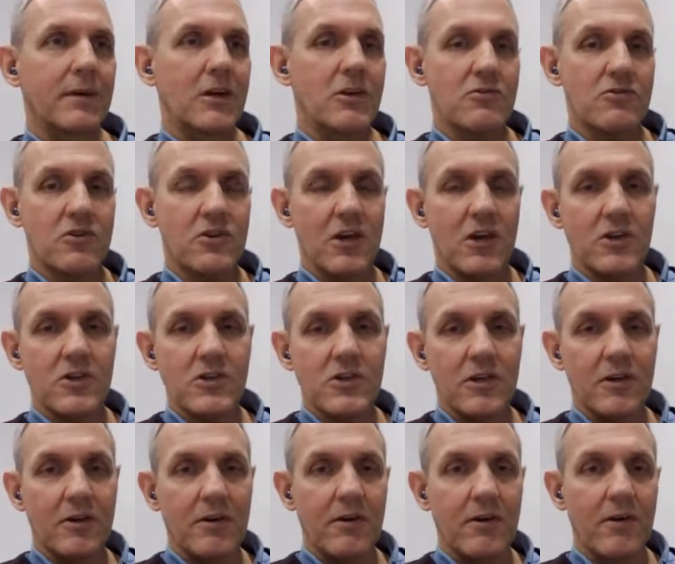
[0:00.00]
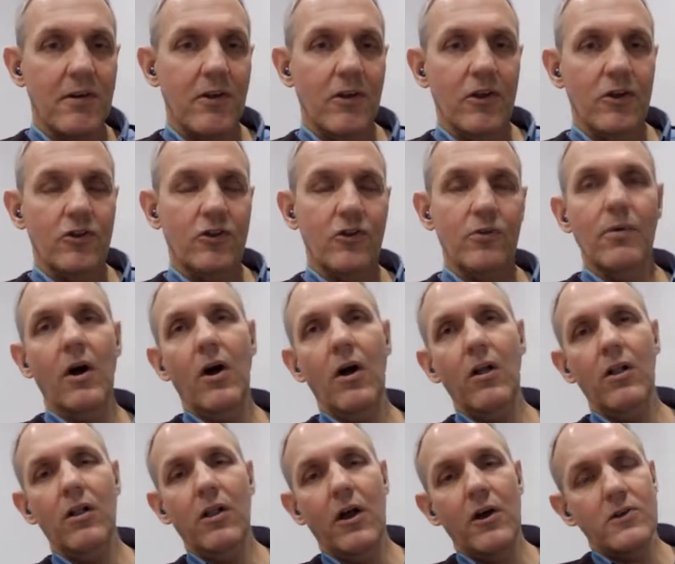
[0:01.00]
introduction to a
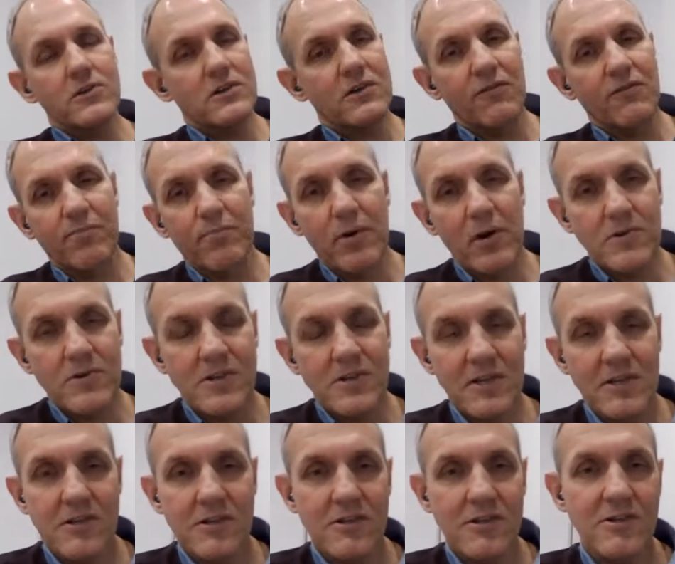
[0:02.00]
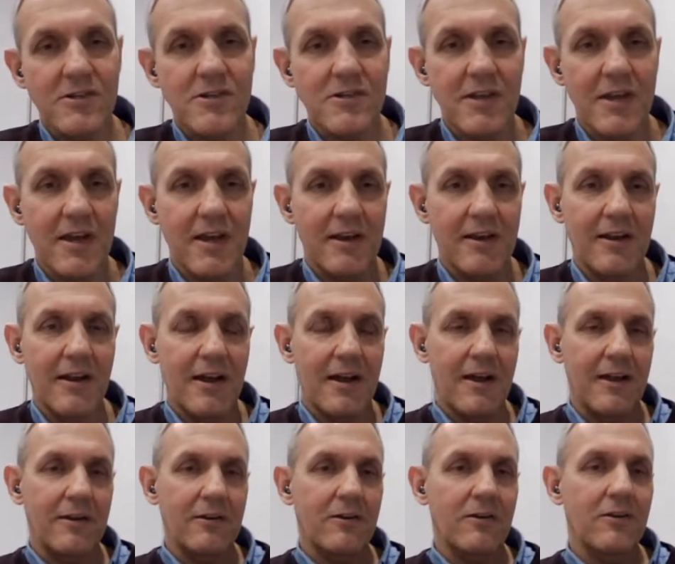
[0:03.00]
whole host of processes
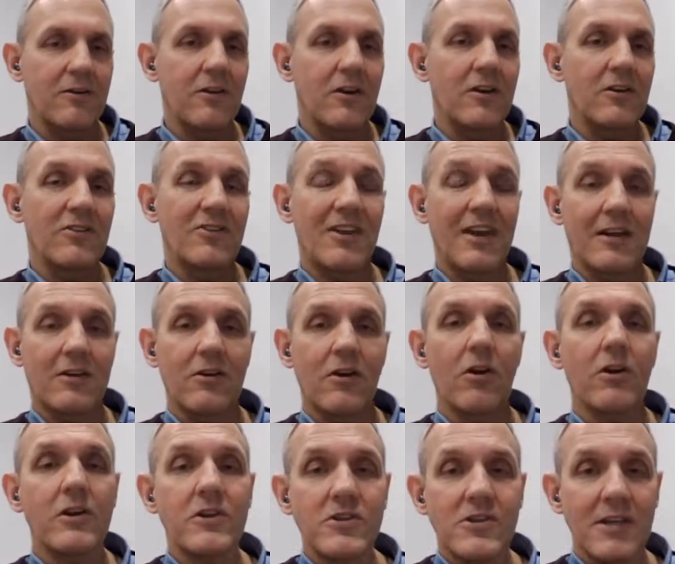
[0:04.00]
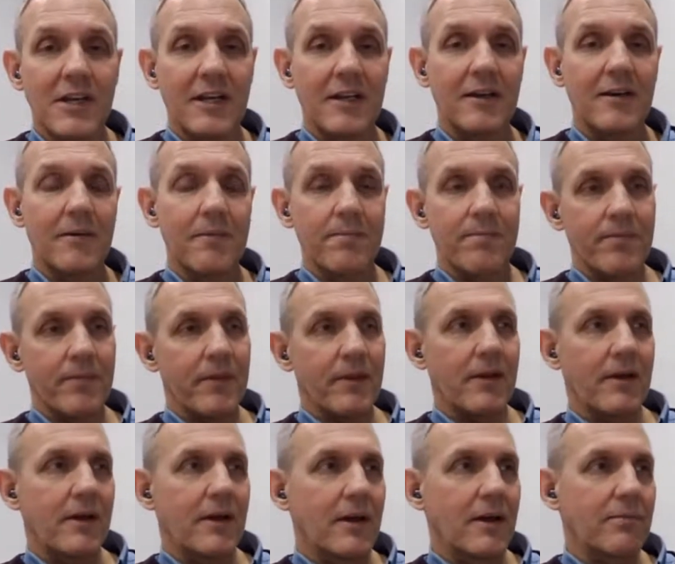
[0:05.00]
and technology
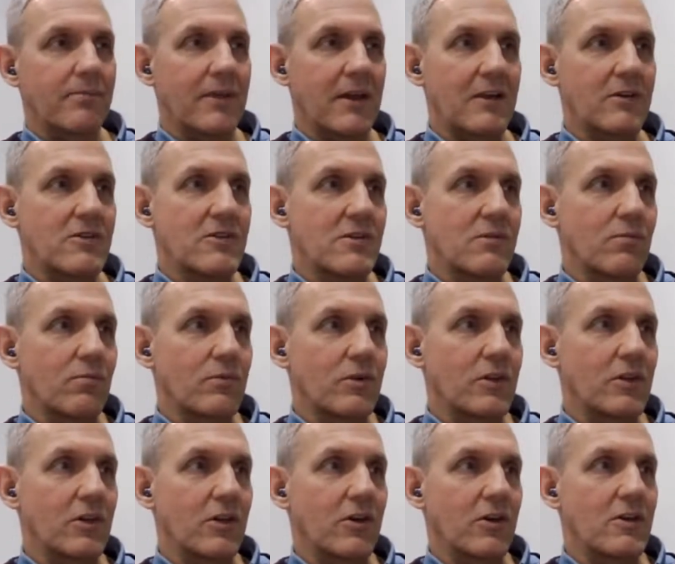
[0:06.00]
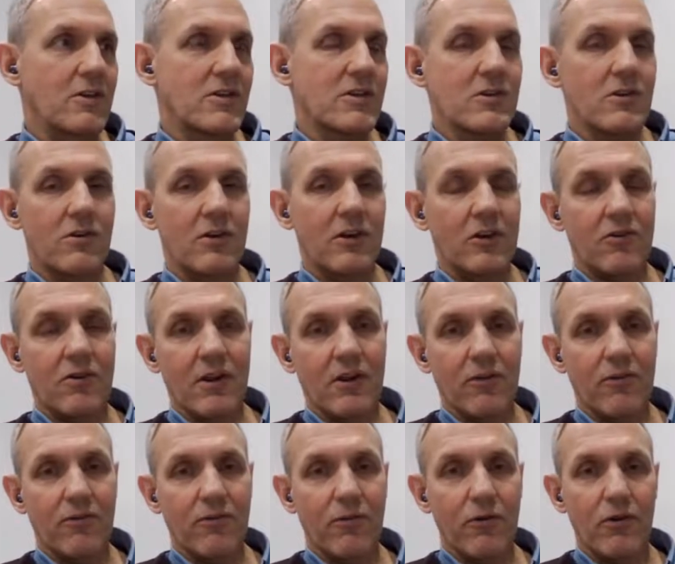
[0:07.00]
that is certainly
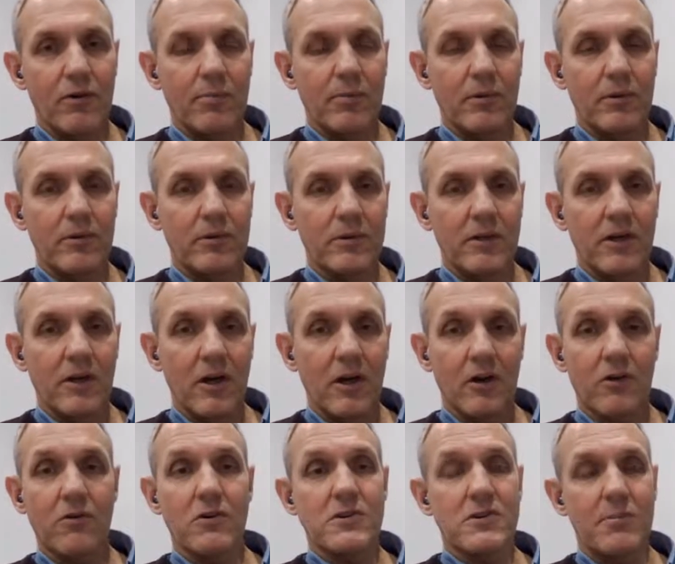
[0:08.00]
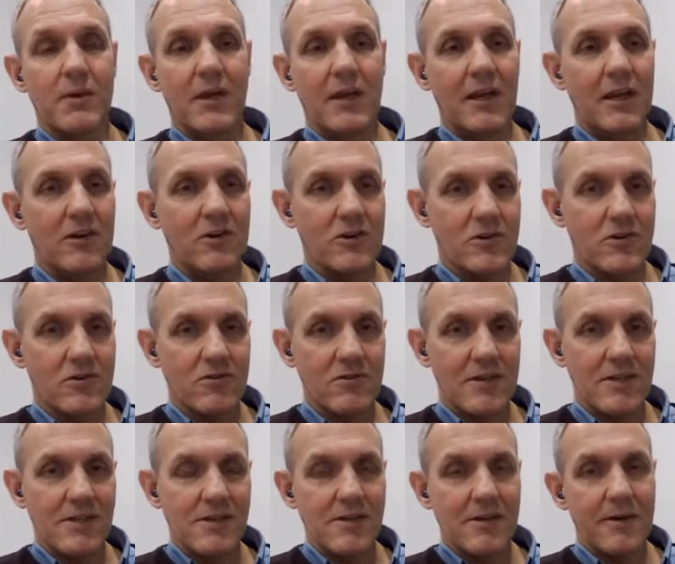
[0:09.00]
transferable across many
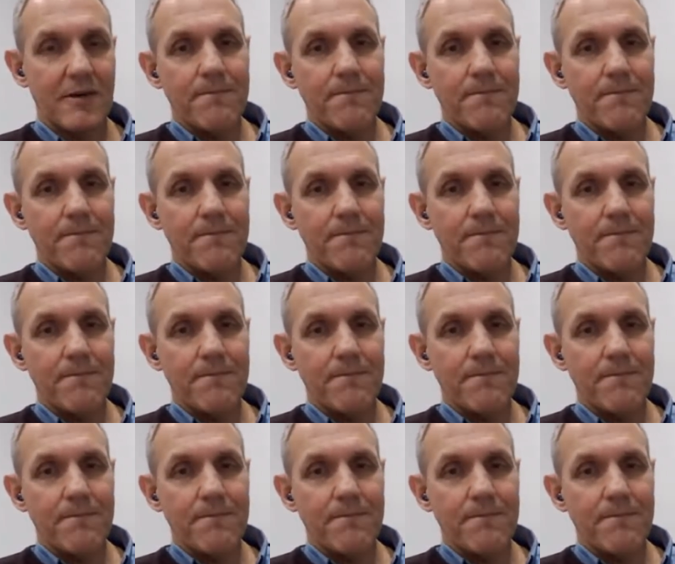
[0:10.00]
industries.